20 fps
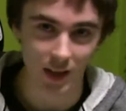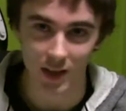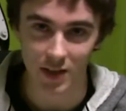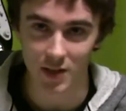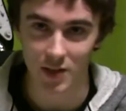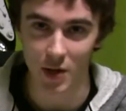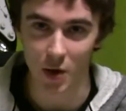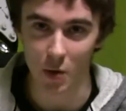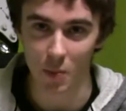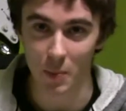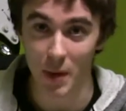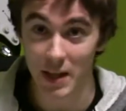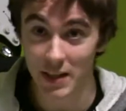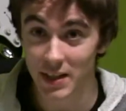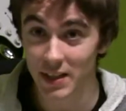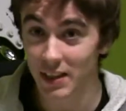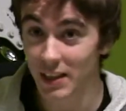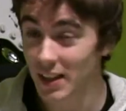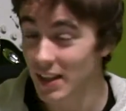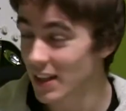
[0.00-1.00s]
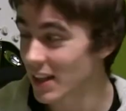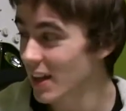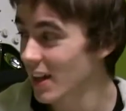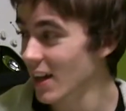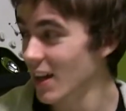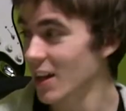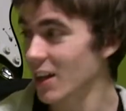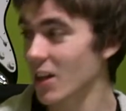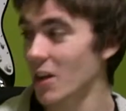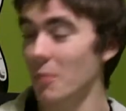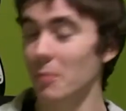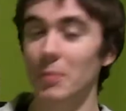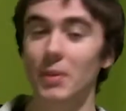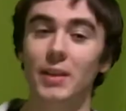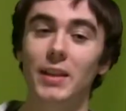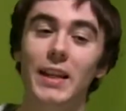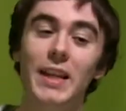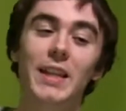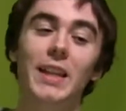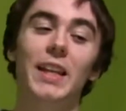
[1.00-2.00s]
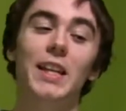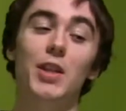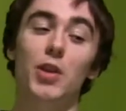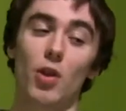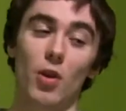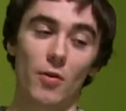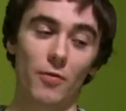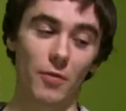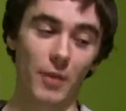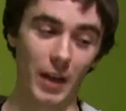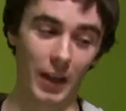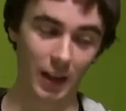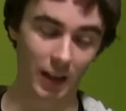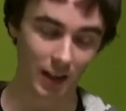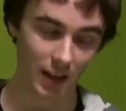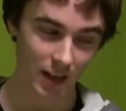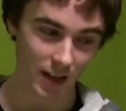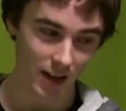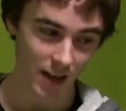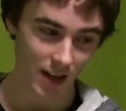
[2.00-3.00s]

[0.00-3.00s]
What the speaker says: So basically, completely nerfing